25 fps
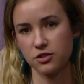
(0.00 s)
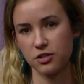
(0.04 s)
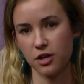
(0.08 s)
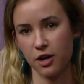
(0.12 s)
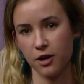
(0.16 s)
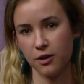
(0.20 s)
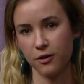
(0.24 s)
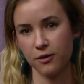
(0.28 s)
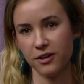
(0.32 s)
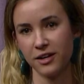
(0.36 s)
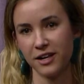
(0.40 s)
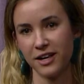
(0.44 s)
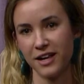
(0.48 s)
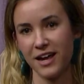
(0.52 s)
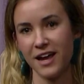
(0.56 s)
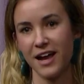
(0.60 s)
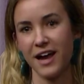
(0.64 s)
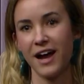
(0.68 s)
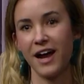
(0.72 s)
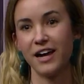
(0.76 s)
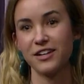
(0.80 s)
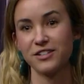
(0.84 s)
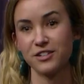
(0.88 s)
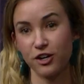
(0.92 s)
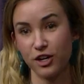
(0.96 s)
So
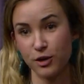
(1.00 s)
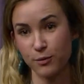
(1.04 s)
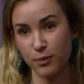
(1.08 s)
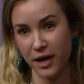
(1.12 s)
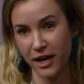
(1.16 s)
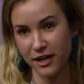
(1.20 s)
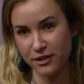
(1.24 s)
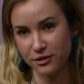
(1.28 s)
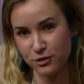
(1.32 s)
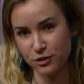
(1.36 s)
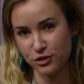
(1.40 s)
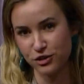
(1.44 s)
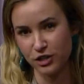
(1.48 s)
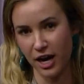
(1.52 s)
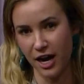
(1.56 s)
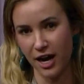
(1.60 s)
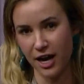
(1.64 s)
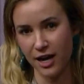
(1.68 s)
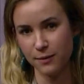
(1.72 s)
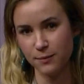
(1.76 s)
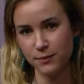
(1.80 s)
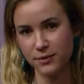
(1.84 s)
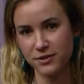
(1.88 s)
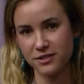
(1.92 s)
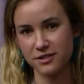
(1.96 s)
I started applying new
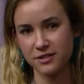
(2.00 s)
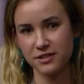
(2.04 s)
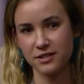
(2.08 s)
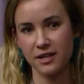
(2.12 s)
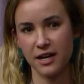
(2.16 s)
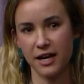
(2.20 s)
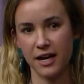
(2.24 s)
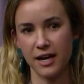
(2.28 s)
jobs.